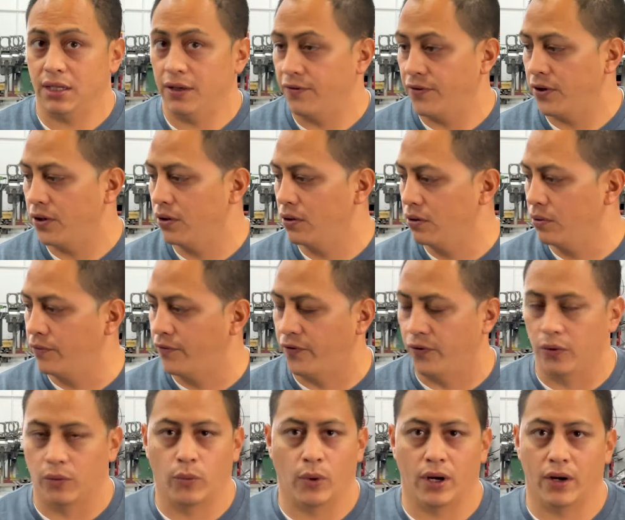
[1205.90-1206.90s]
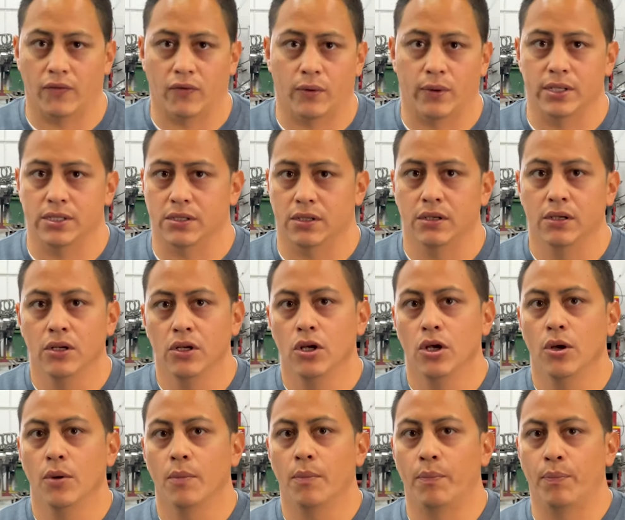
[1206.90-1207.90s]
if you for whatever reason
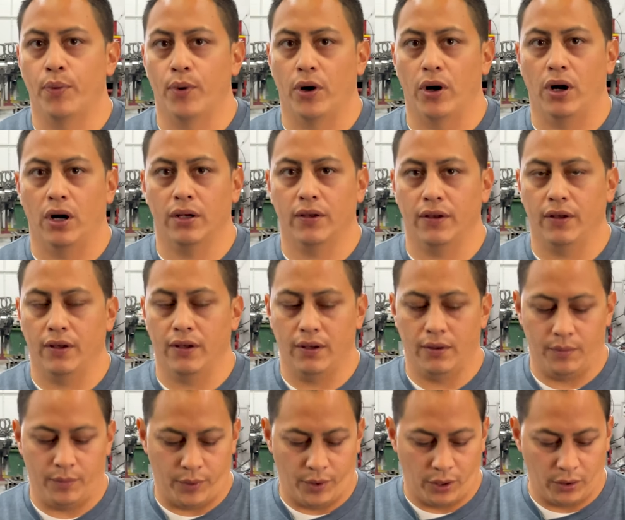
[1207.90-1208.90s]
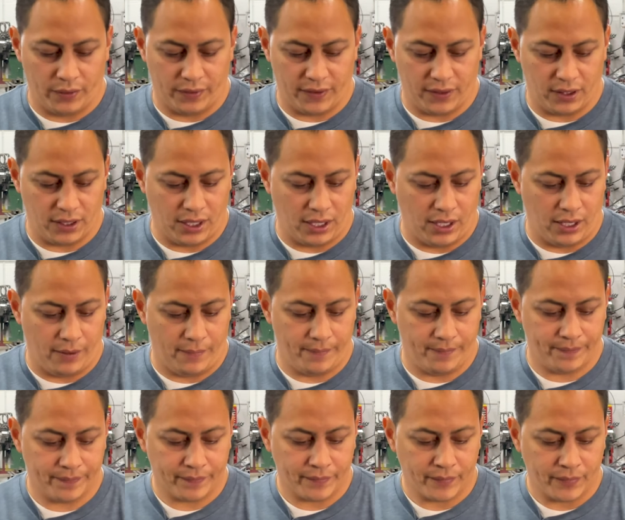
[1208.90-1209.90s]
broke broke the um,
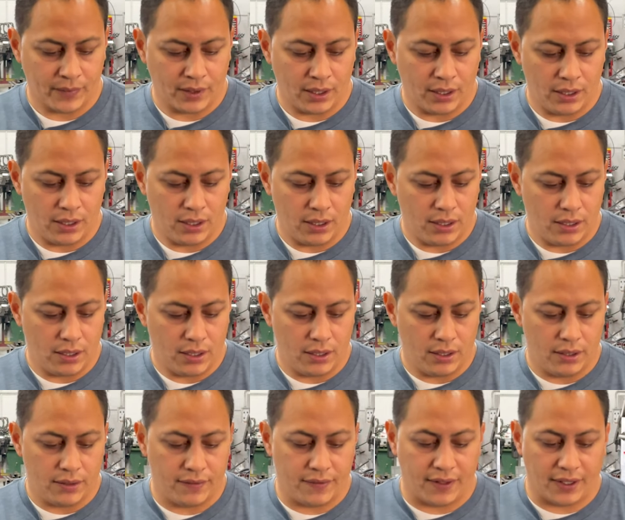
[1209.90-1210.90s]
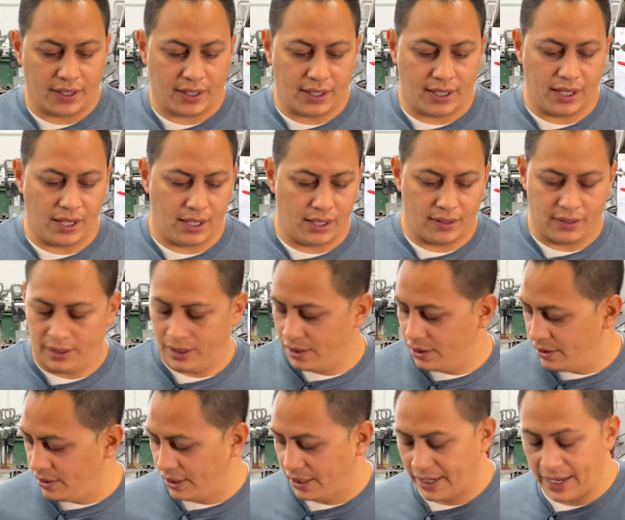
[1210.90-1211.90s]
the, ca the
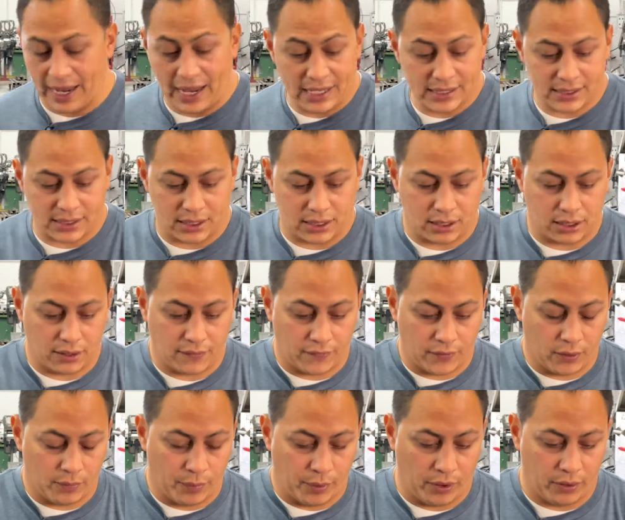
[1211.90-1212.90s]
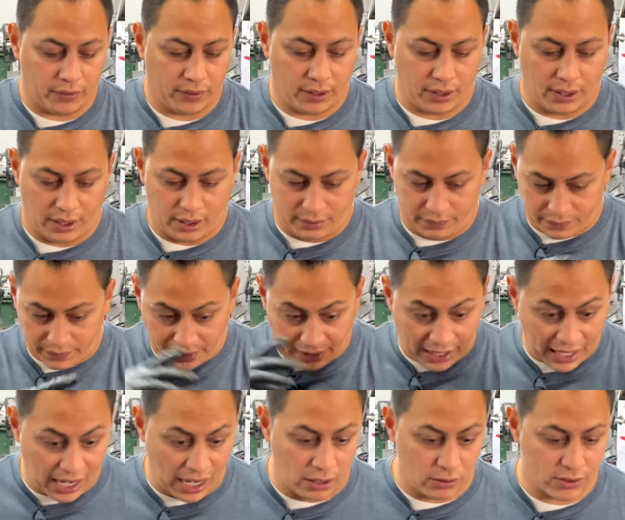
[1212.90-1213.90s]
the casting if you broke the uh, the
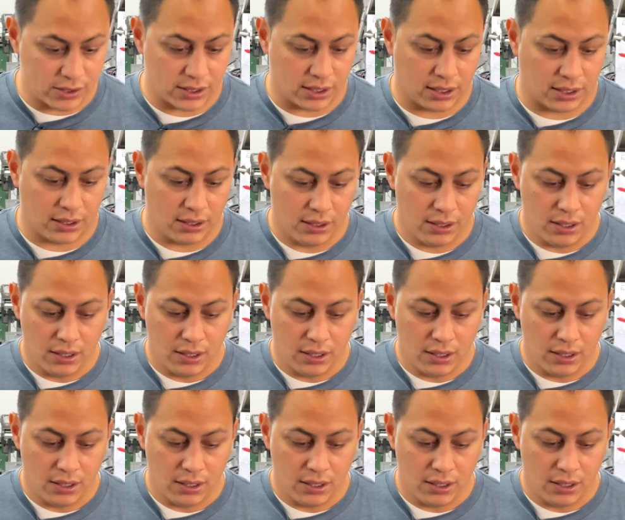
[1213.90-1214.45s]
housing